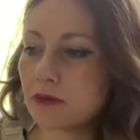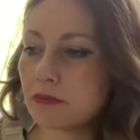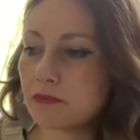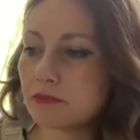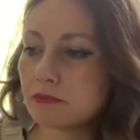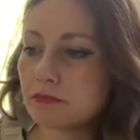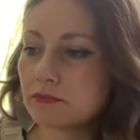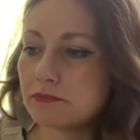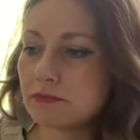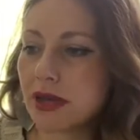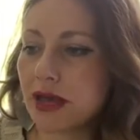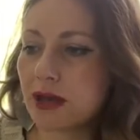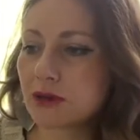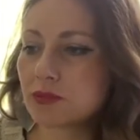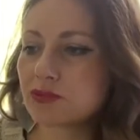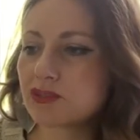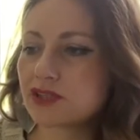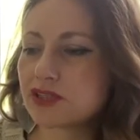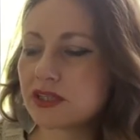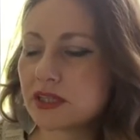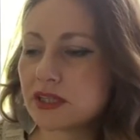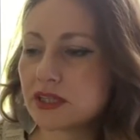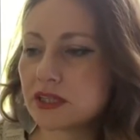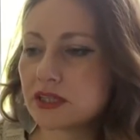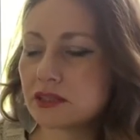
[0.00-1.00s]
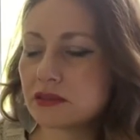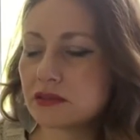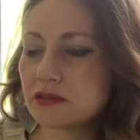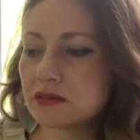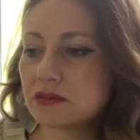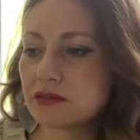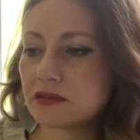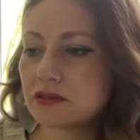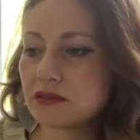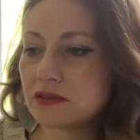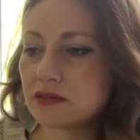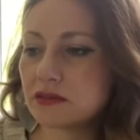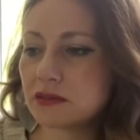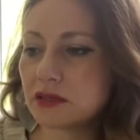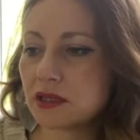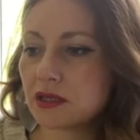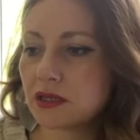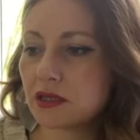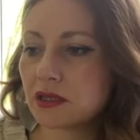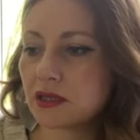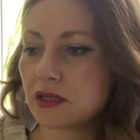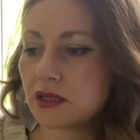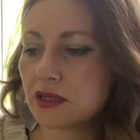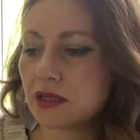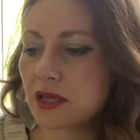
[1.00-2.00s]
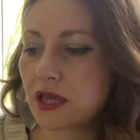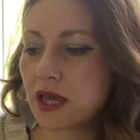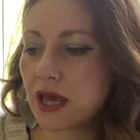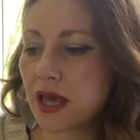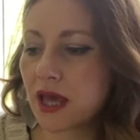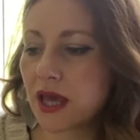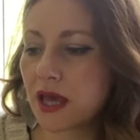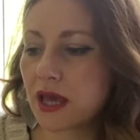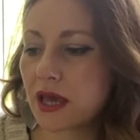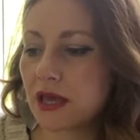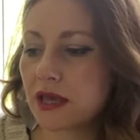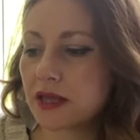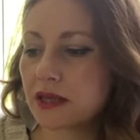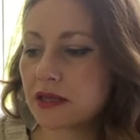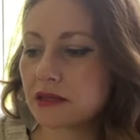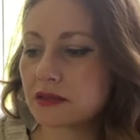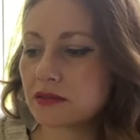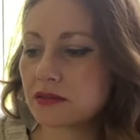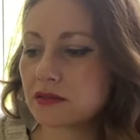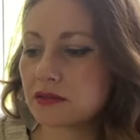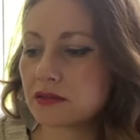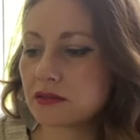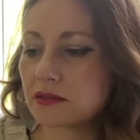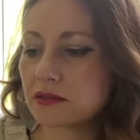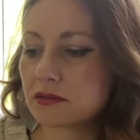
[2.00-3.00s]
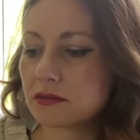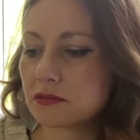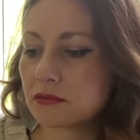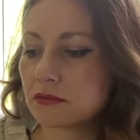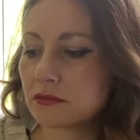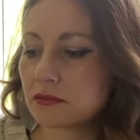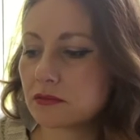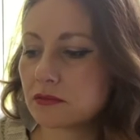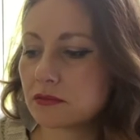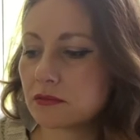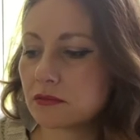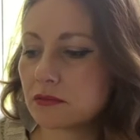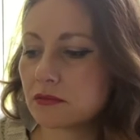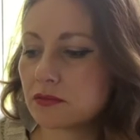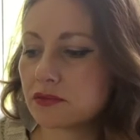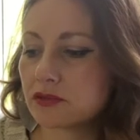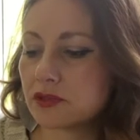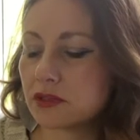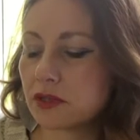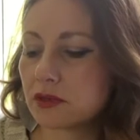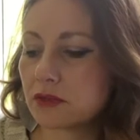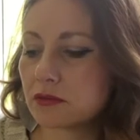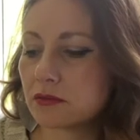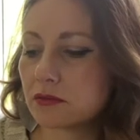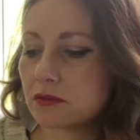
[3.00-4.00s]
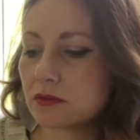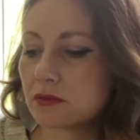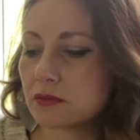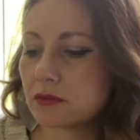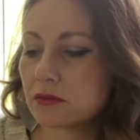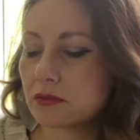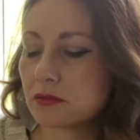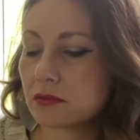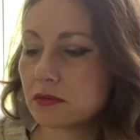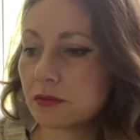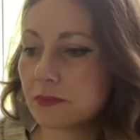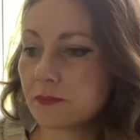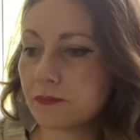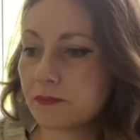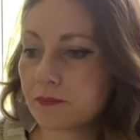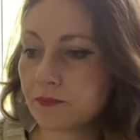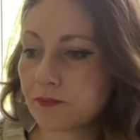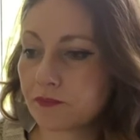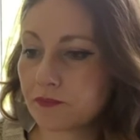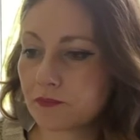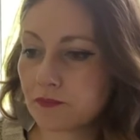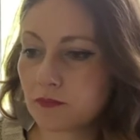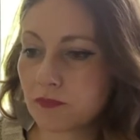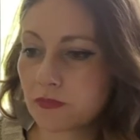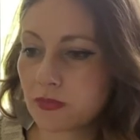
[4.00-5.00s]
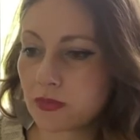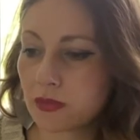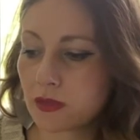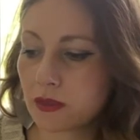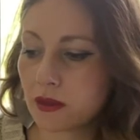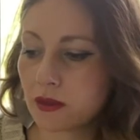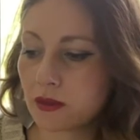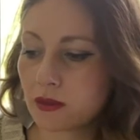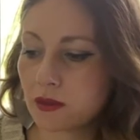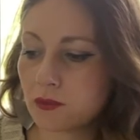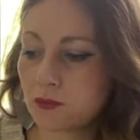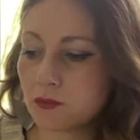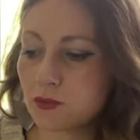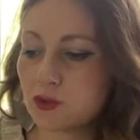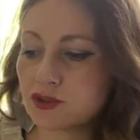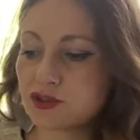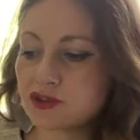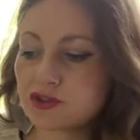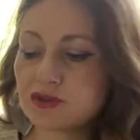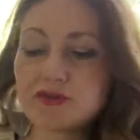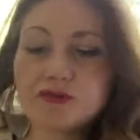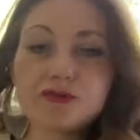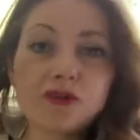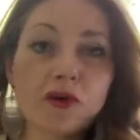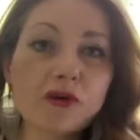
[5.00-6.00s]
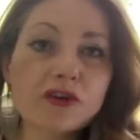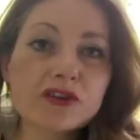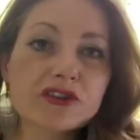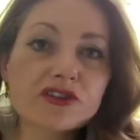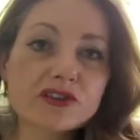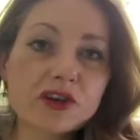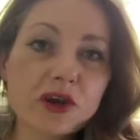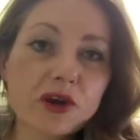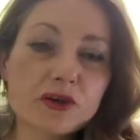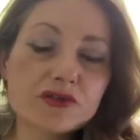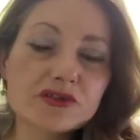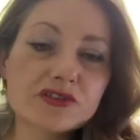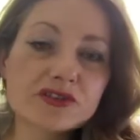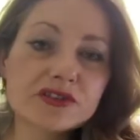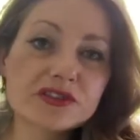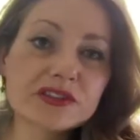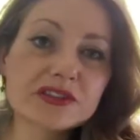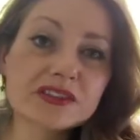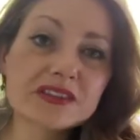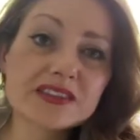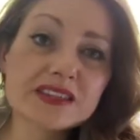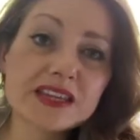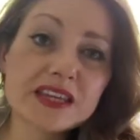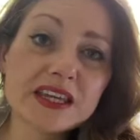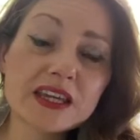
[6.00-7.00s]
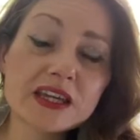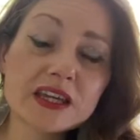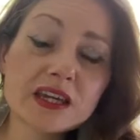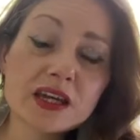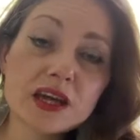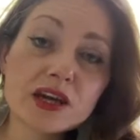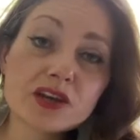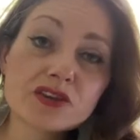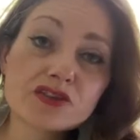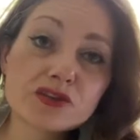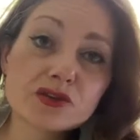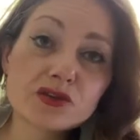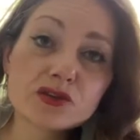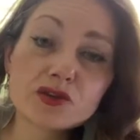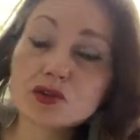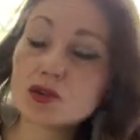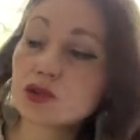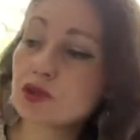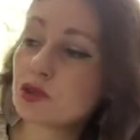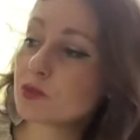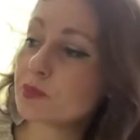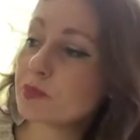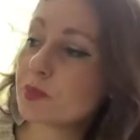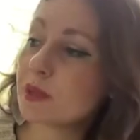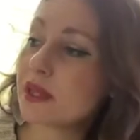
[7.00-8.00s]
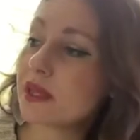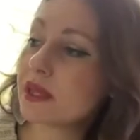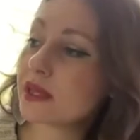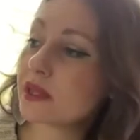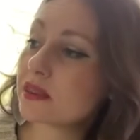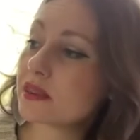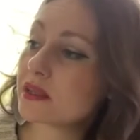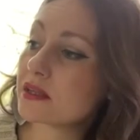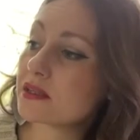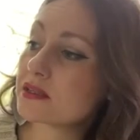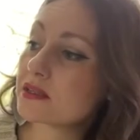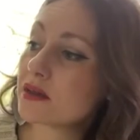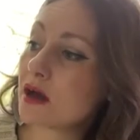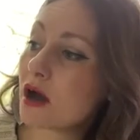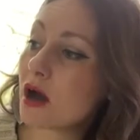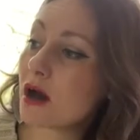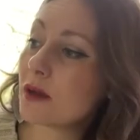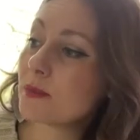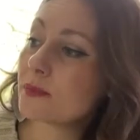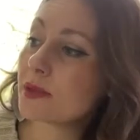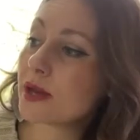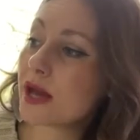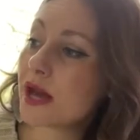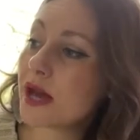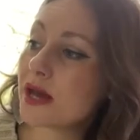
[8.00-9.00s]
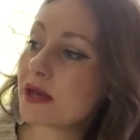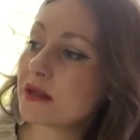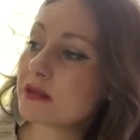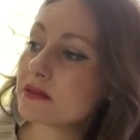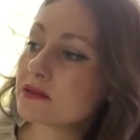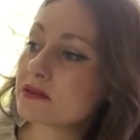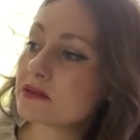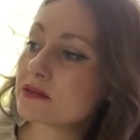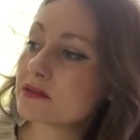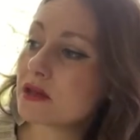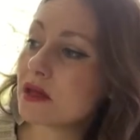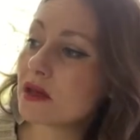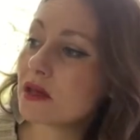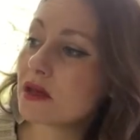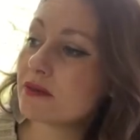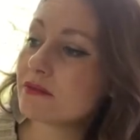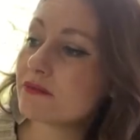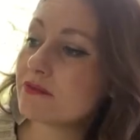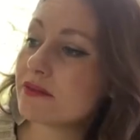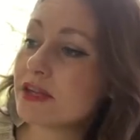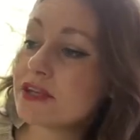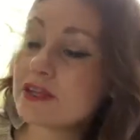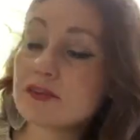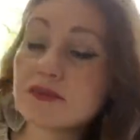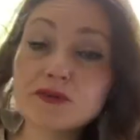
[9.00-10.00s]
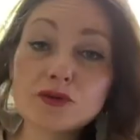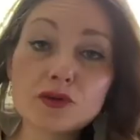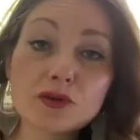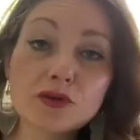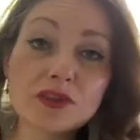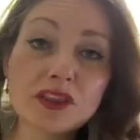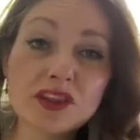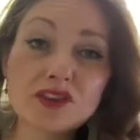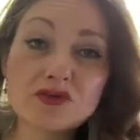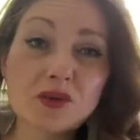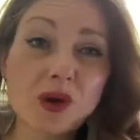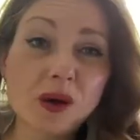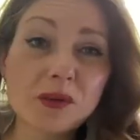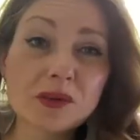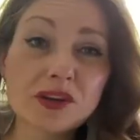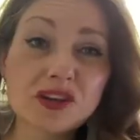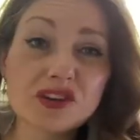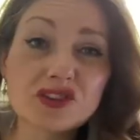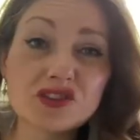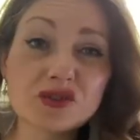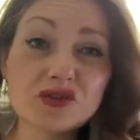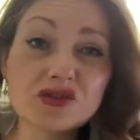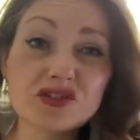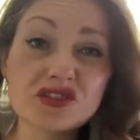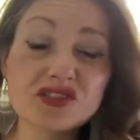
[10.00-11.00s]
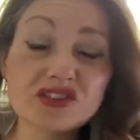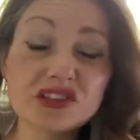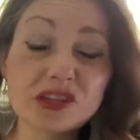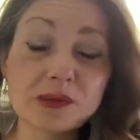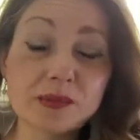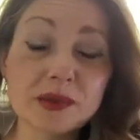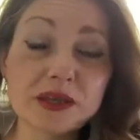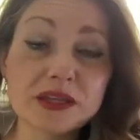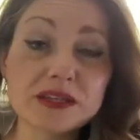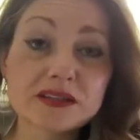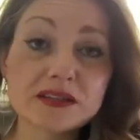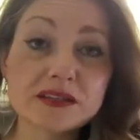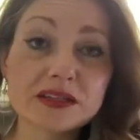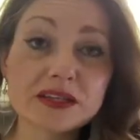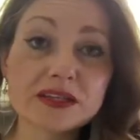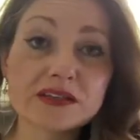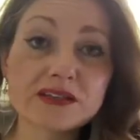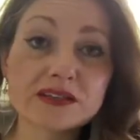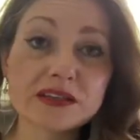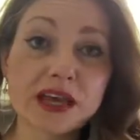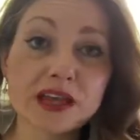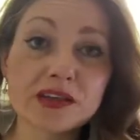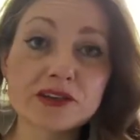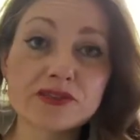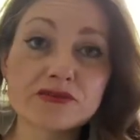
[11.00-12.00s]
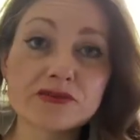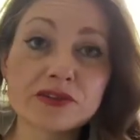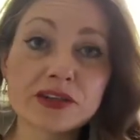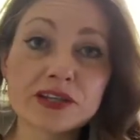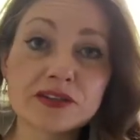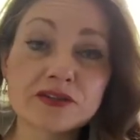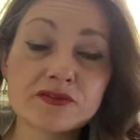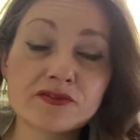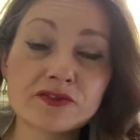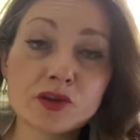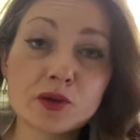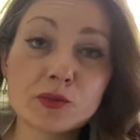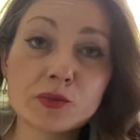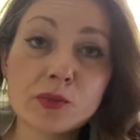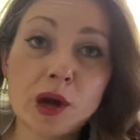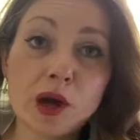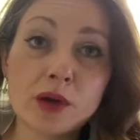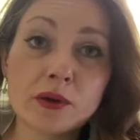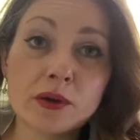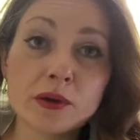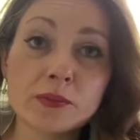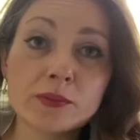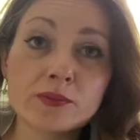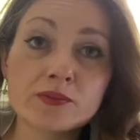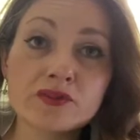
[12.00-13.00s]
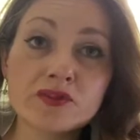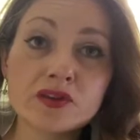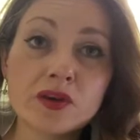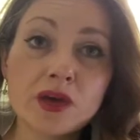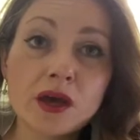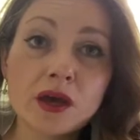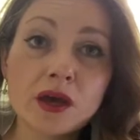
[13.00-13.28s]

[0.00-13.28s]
mountains, and what's the other one? Woods and forests, coasts and sea. So you could pick this up and read a few. That's what I'm going to do. Just dip into this and read a few poems